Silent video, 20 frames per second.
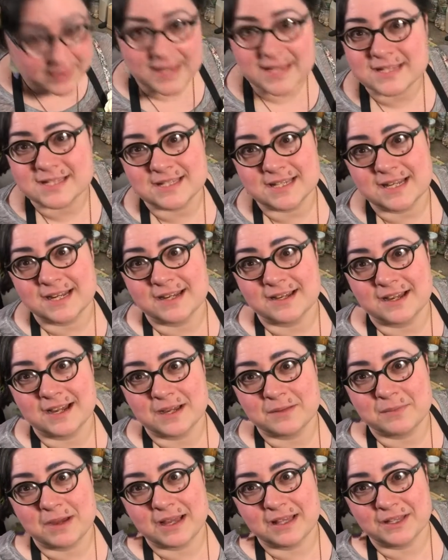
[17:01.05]
that sitting
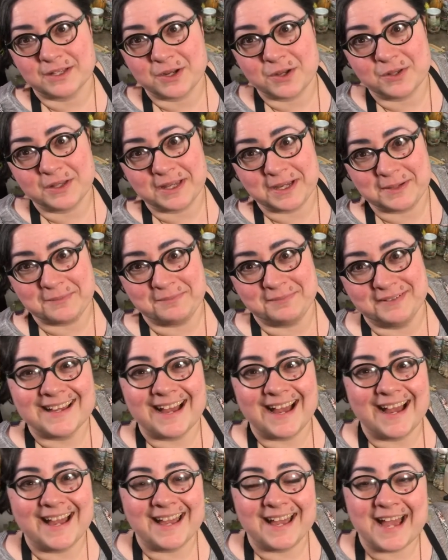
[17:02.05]
on my linoleum.
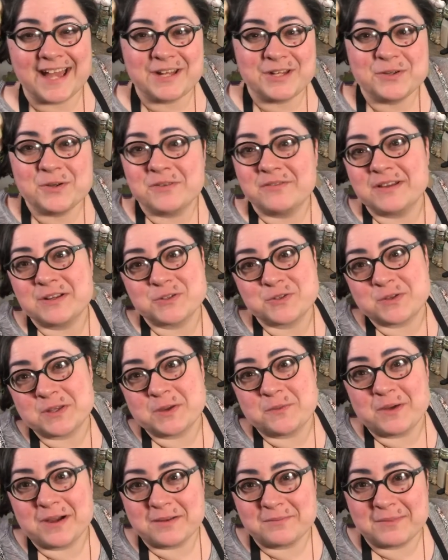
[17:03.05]
I, I do eventually
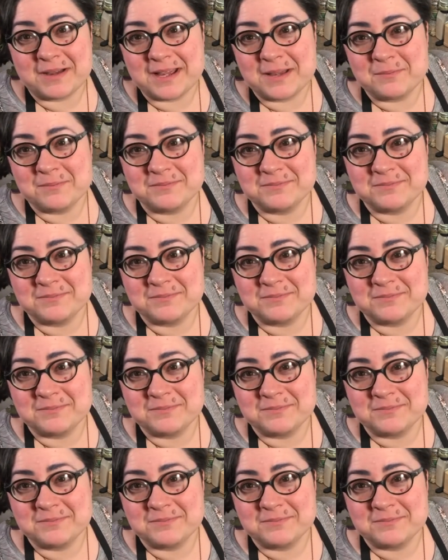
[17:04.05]
want my uh,